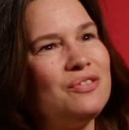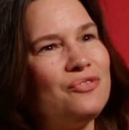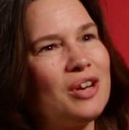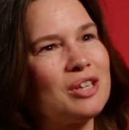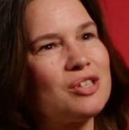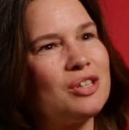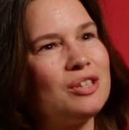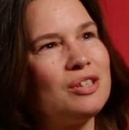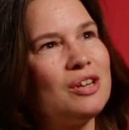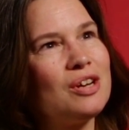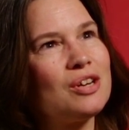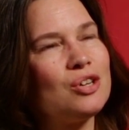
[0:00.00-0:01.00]

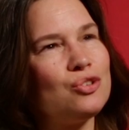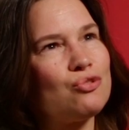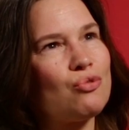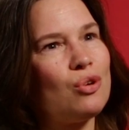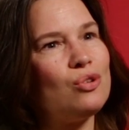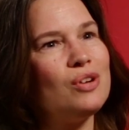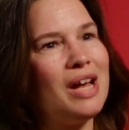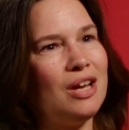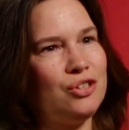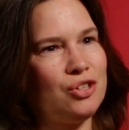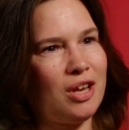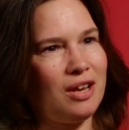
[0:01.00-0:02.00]
Infection Control
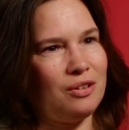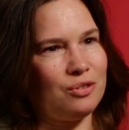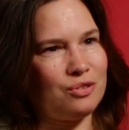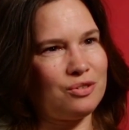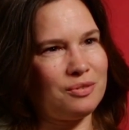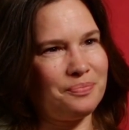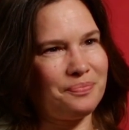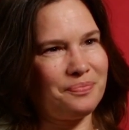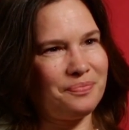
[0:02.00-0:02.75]
Educators.